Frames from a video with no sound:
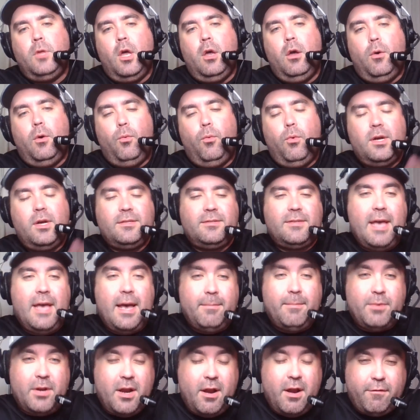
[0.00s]
What's
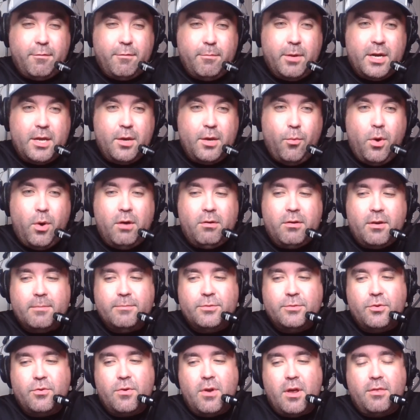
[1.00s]
happening, everybody? Welcome
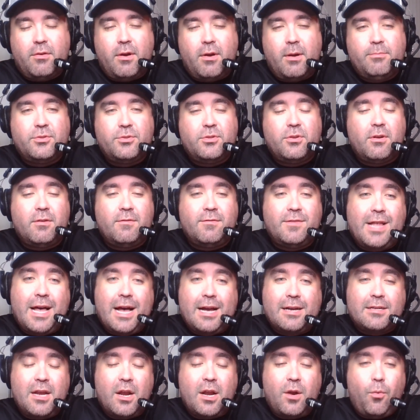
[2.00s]
to another episode of
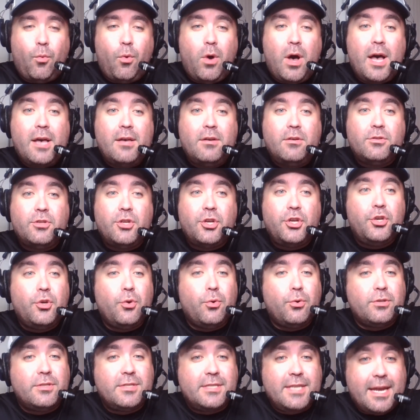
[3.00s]
Locked On Wild,
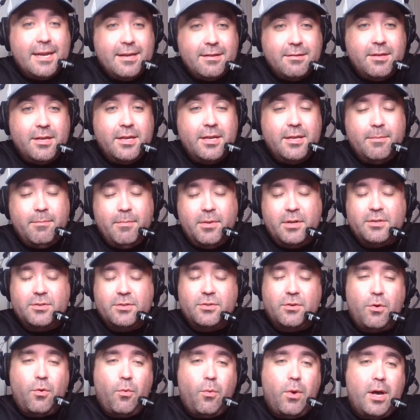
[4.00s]
your daily
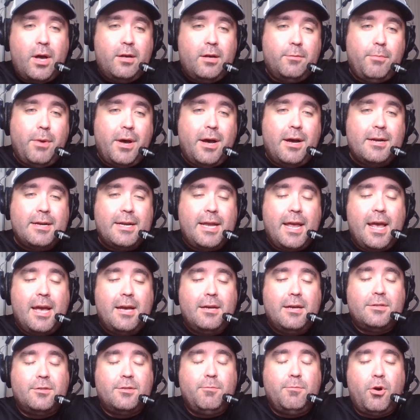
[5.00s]
Minnesota Wild
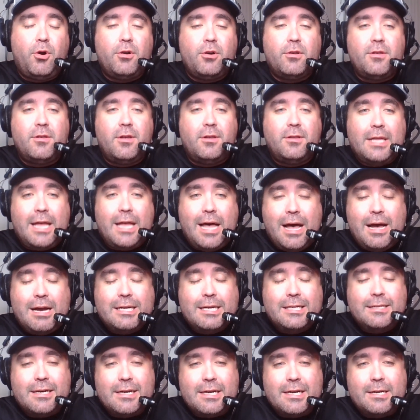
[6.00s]
podcast, part of the
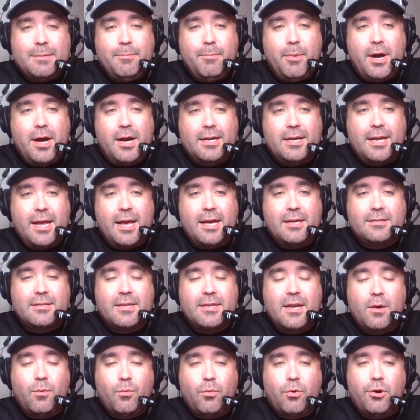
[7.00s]
Locked On Podcast
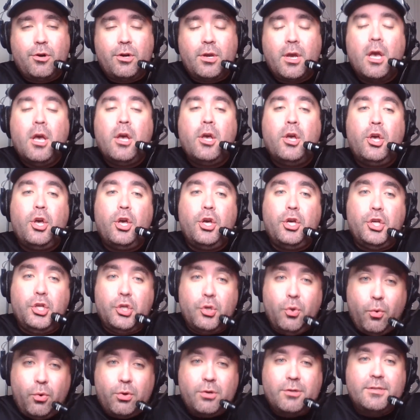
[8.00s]
Network,
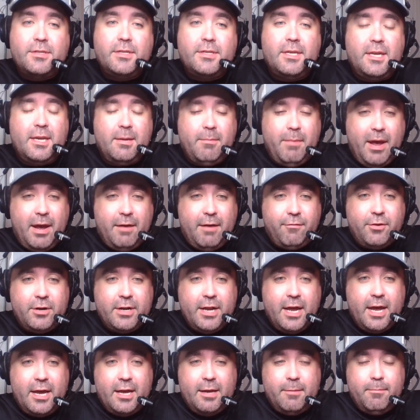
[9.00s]
your team every
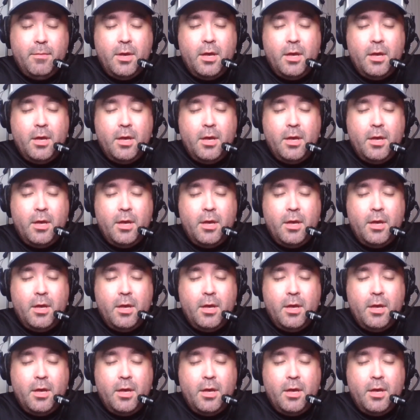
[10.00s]
day.